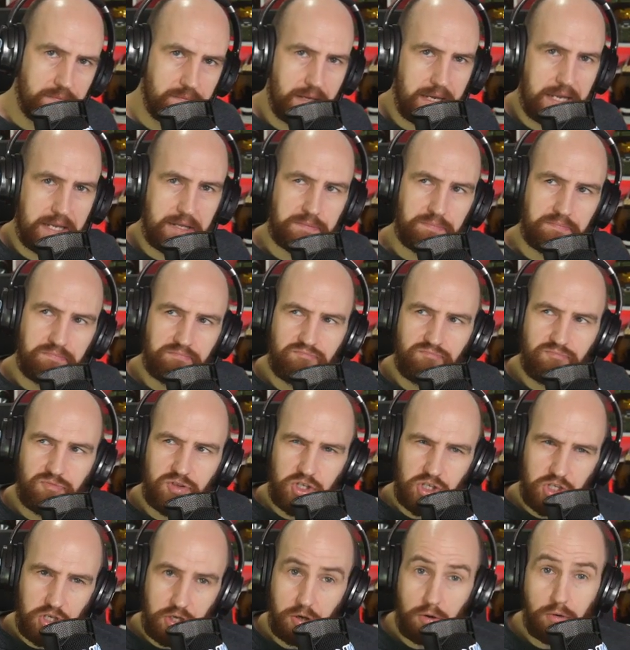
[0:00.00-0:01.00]
it's
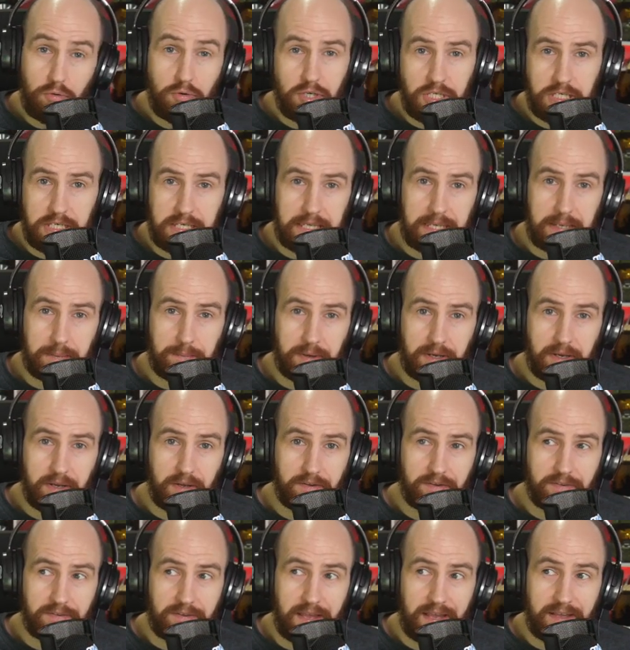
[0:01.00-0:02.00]
usually
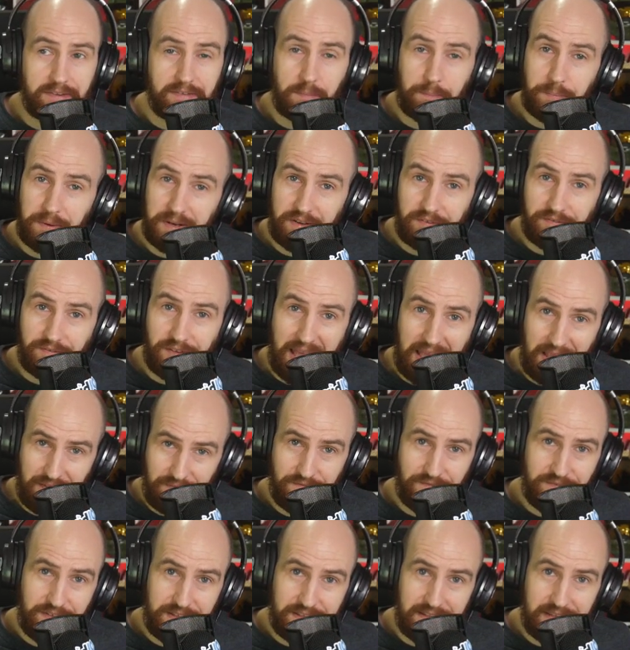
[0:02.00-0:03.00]
because there's a bit of
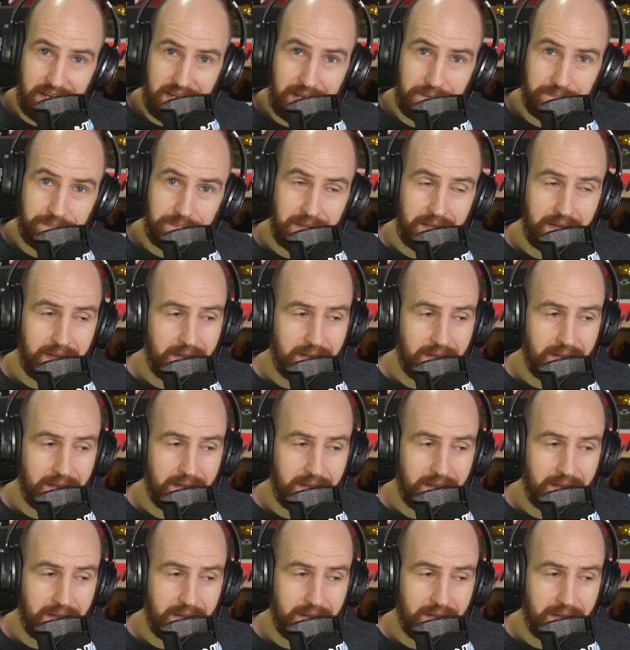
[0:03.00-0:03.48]
envy there.